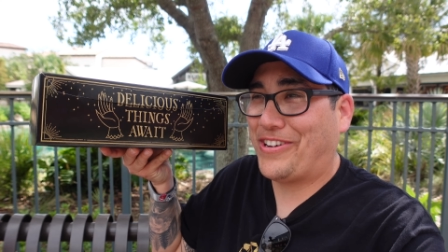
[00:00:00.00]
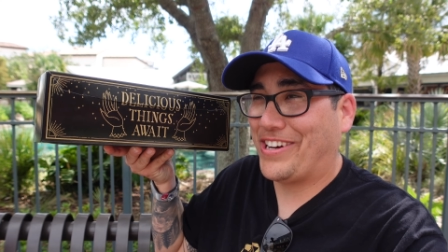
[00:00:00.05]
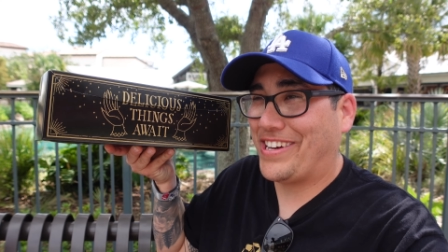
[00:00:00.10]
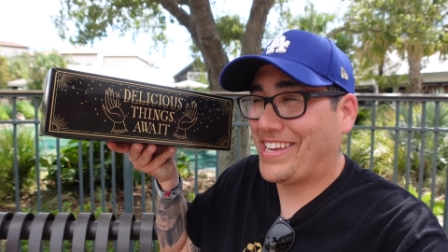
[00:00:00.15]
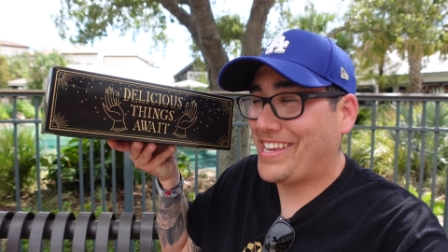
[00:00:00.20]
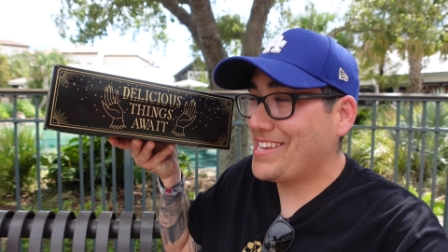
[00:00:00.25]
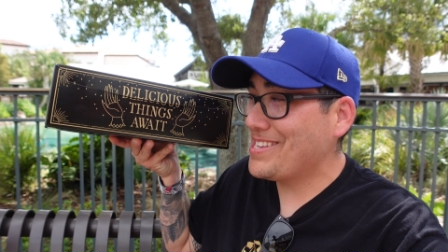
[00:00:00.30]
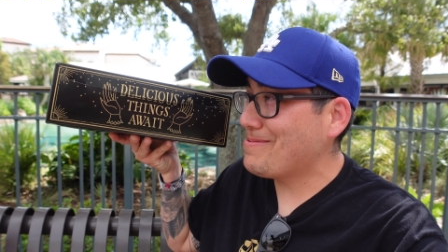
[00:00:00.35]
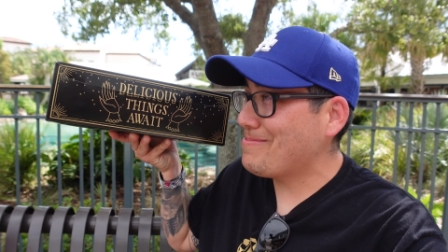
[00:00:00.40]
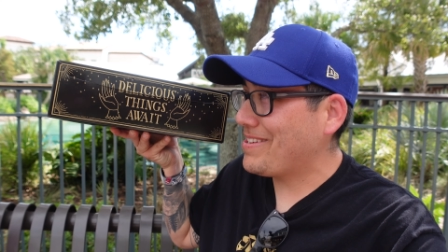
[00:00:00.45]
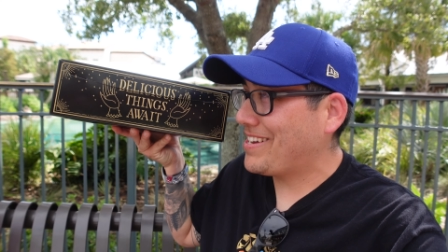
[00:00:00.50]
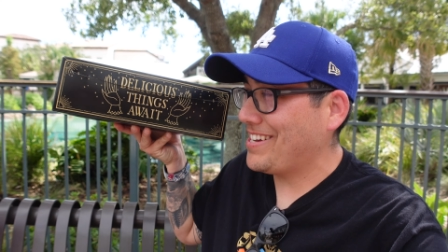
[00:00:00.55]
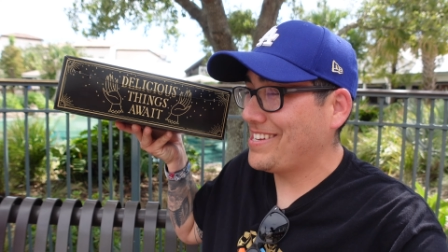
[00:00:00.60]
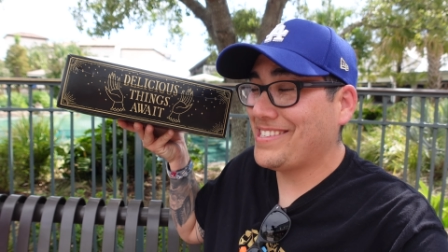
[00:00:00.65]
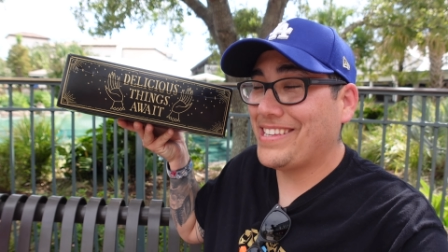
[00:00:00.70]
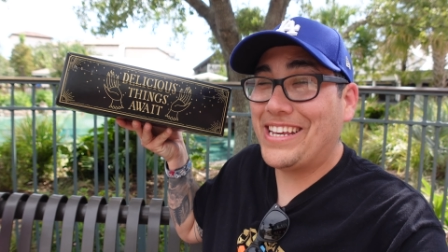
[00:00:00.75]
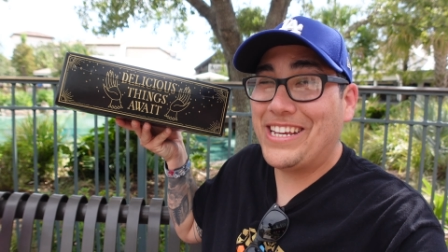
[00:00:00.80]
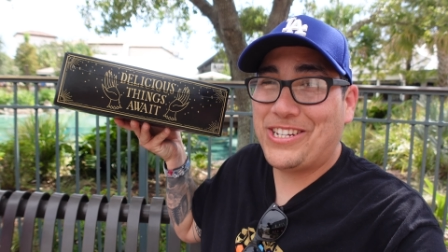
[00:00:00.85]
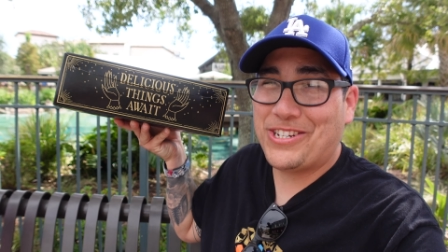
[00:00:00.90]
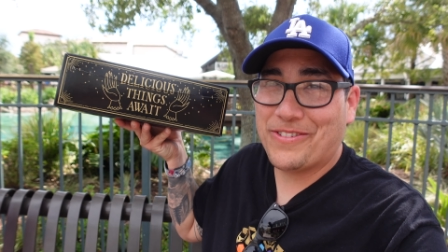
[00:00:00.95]
cookies because
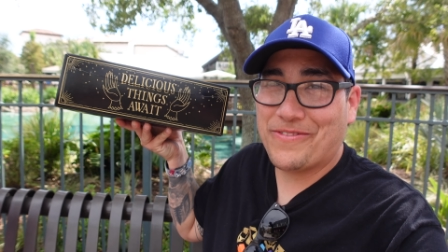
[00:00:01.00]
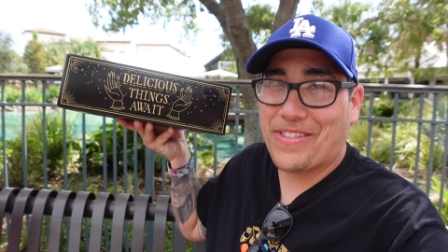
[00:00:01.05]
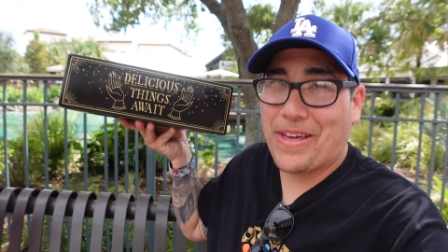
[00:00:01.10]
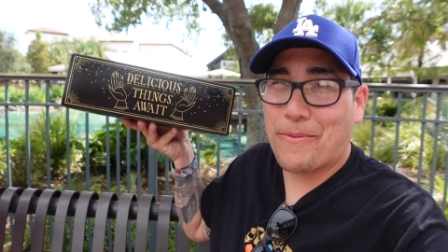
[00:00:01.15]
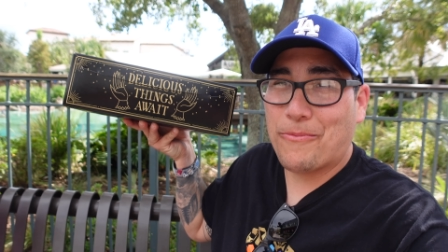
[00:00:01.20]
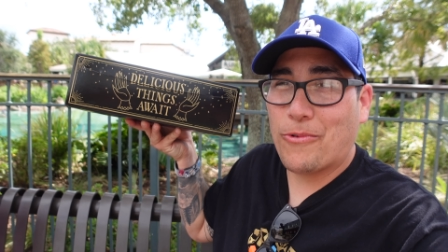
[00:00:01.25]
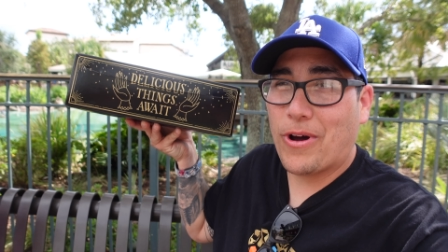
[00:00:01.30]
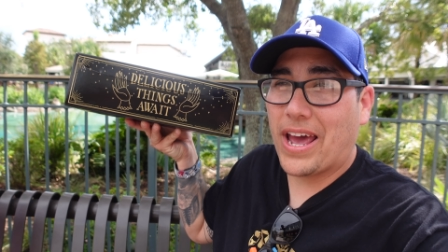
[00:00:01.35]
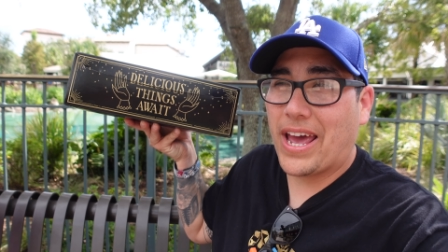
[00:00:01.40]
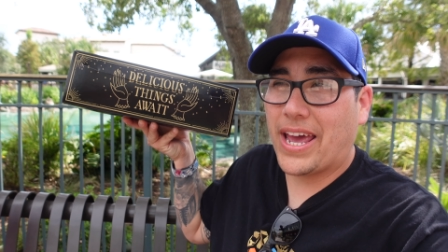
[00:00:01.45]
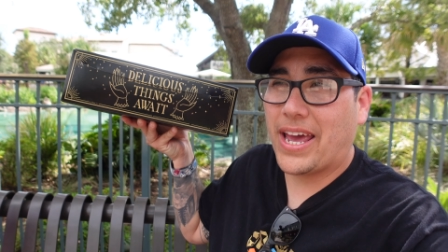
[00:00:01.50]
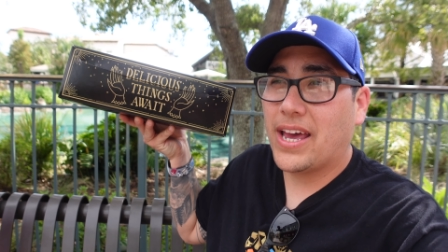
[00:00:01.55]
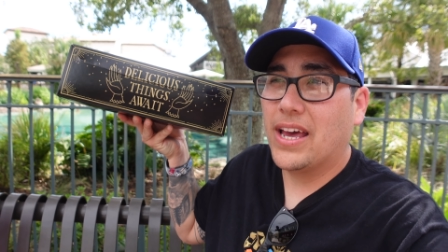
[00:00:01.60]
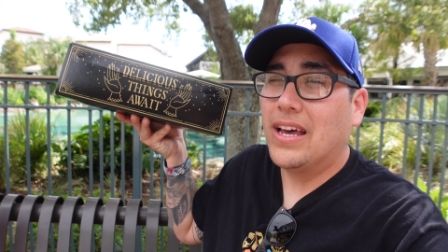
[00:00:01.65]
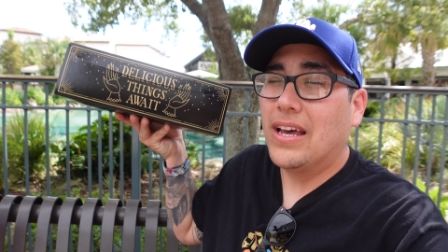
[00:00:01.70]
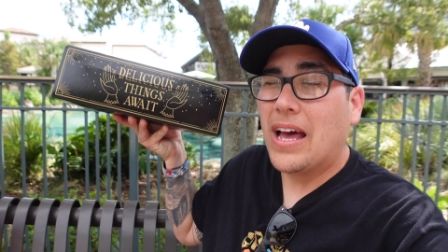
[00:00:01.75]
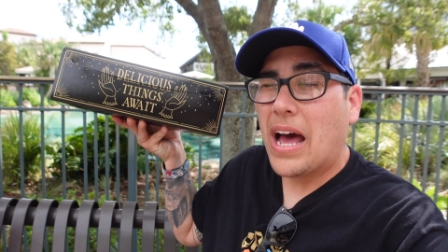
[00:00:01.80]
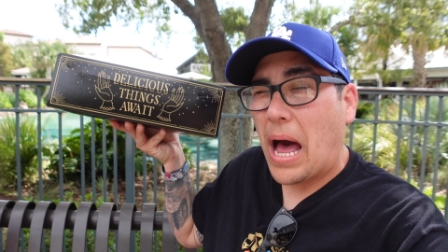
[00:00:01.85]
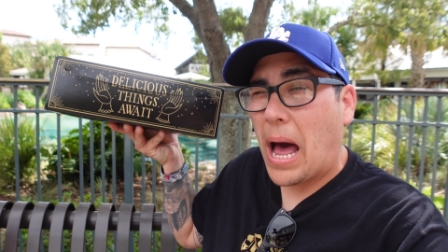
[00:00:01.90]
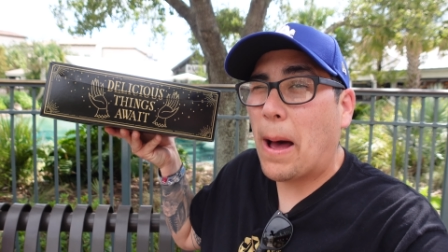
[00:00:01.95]
each of them weigh
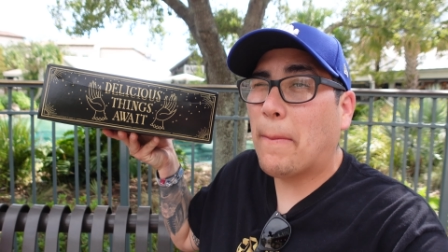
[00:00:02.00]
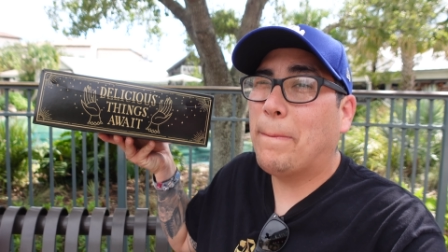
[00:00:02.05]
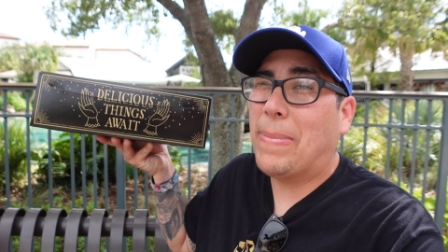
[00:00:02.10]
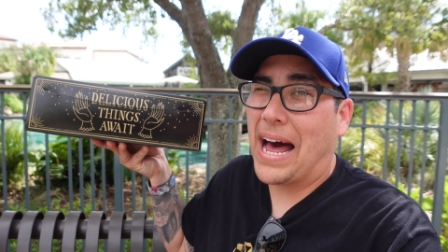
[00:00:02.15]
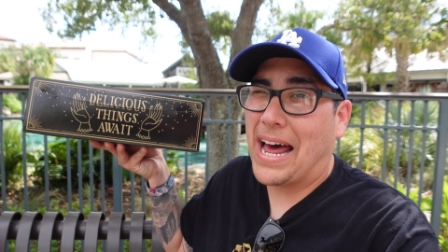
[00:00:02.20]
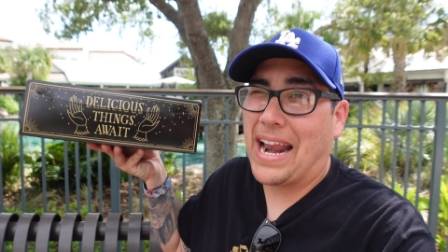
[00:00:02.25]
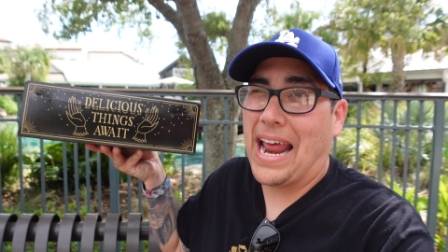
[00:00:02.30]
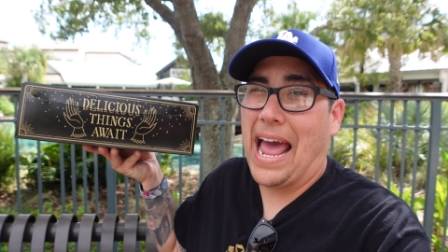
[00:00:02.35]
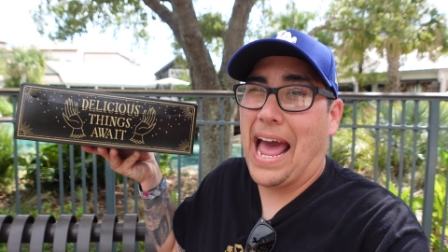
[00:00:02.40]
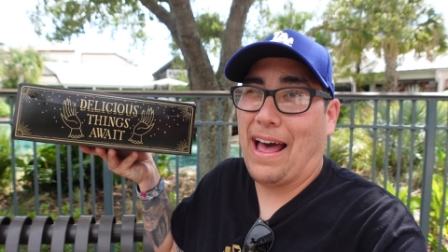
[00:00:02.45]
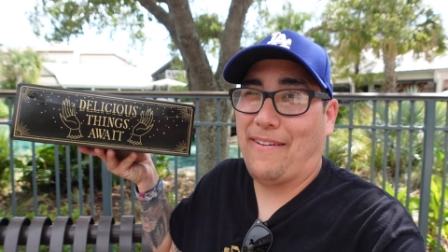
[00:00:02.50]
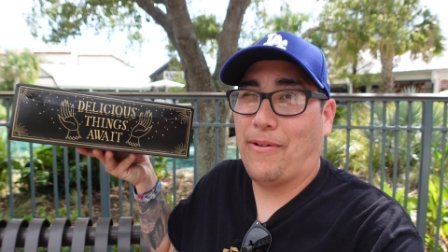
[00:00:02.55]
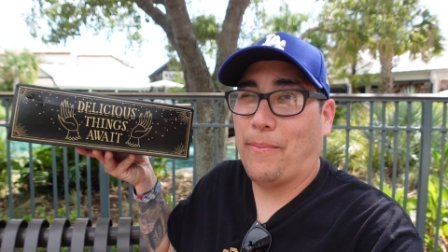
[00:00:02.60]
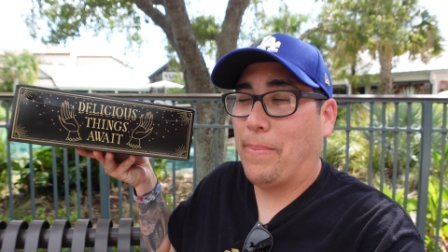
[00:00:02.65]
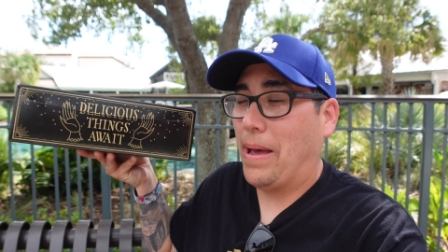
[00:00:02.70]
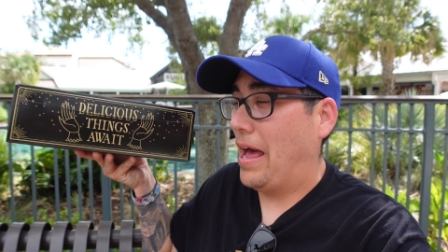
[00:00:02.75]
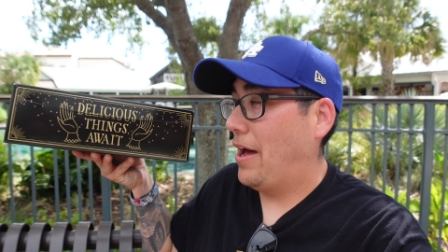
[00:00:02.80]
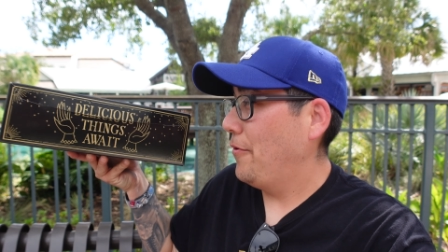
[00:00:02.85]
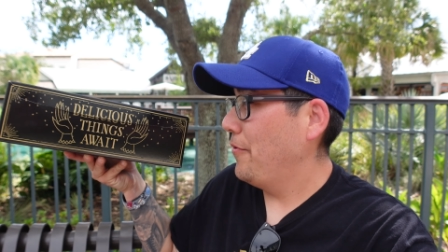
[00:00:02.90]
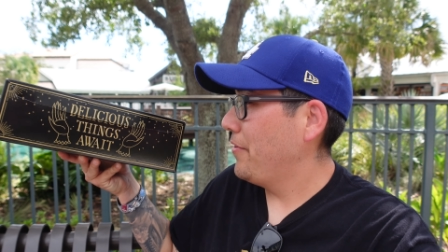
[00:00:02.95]
about a half a
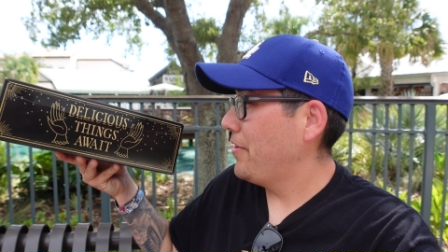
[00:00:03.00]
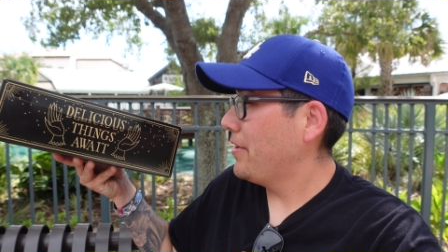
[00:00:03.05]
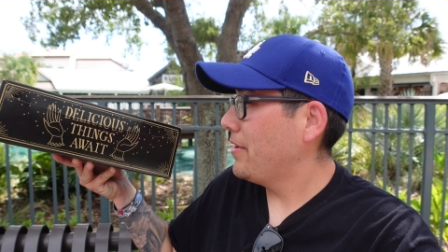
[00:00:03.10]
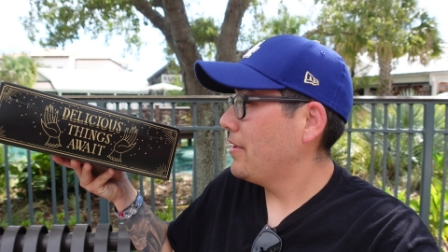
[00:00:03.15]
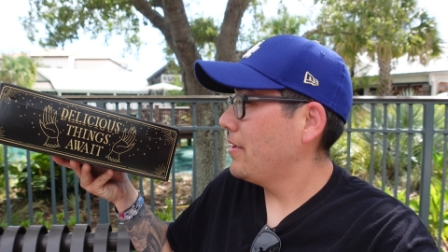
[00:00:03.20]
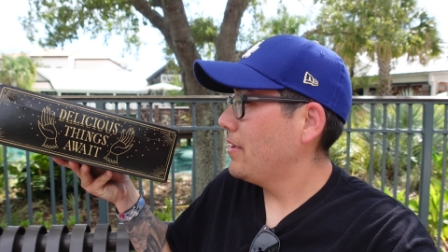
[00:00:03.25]
pound.